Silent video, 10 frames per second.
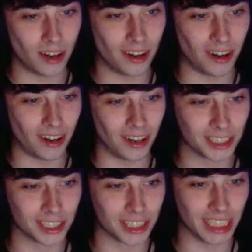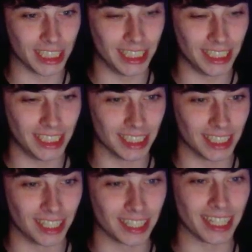Oh, so she...
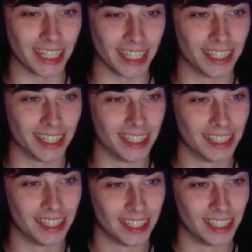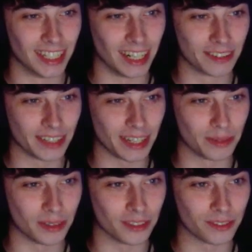Okay. Okay,
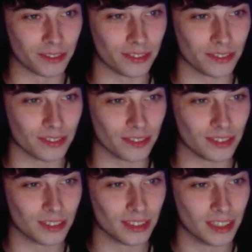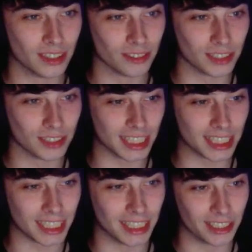capable of
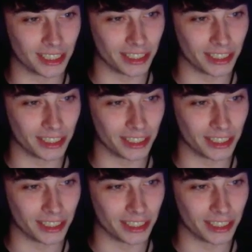resisting